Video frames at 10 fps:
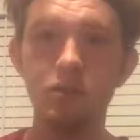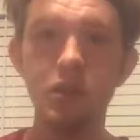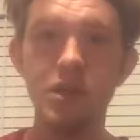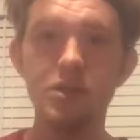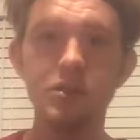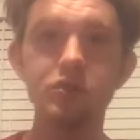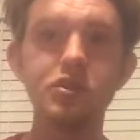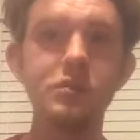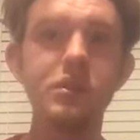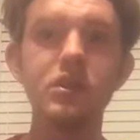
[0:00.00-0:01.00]
which
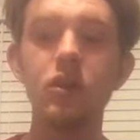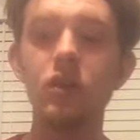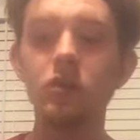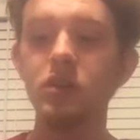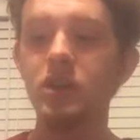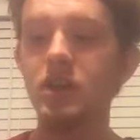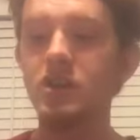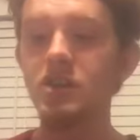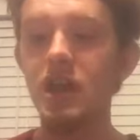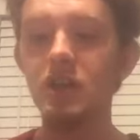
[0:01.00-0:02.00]
used to be called
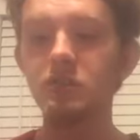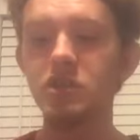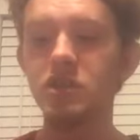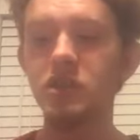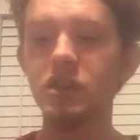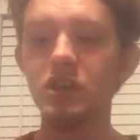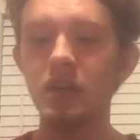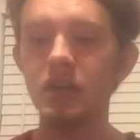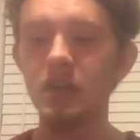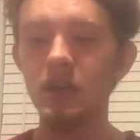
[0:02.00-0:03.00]
Shatter Machine
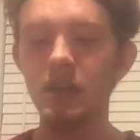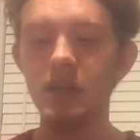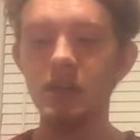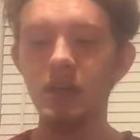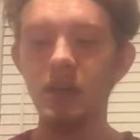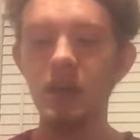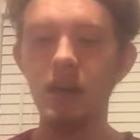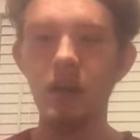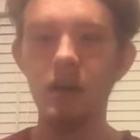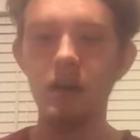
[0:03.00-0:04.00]
in
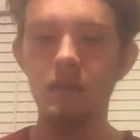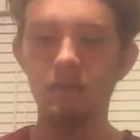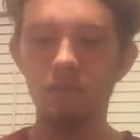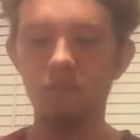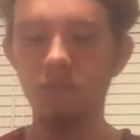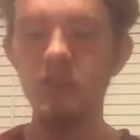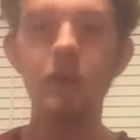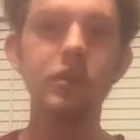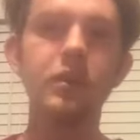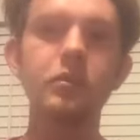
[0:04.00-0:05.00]

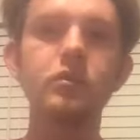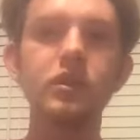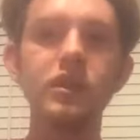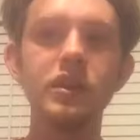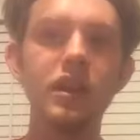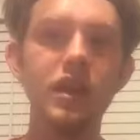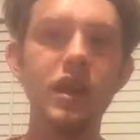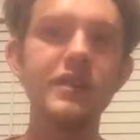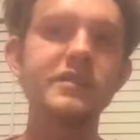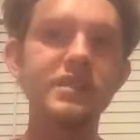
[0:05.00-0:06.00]
WWE.
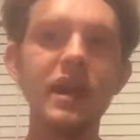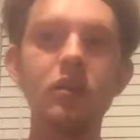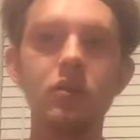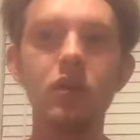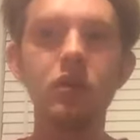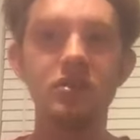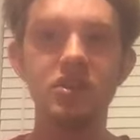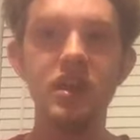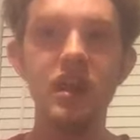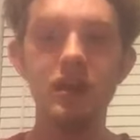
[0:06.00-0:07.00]
It's now called
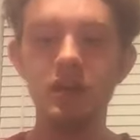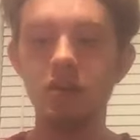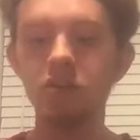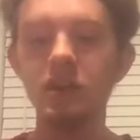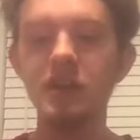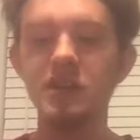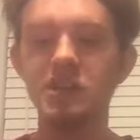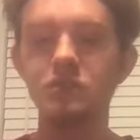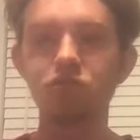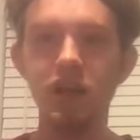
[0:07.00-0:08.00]
Goodnight
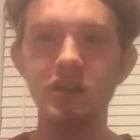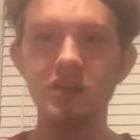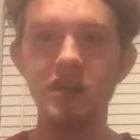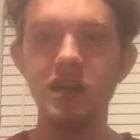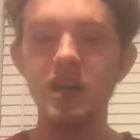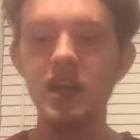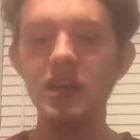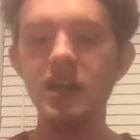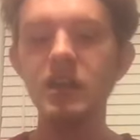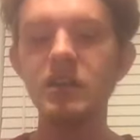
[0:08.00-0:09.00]
Express
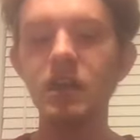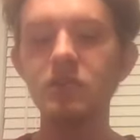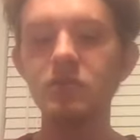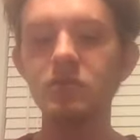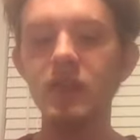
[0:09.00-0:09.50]
in AEW.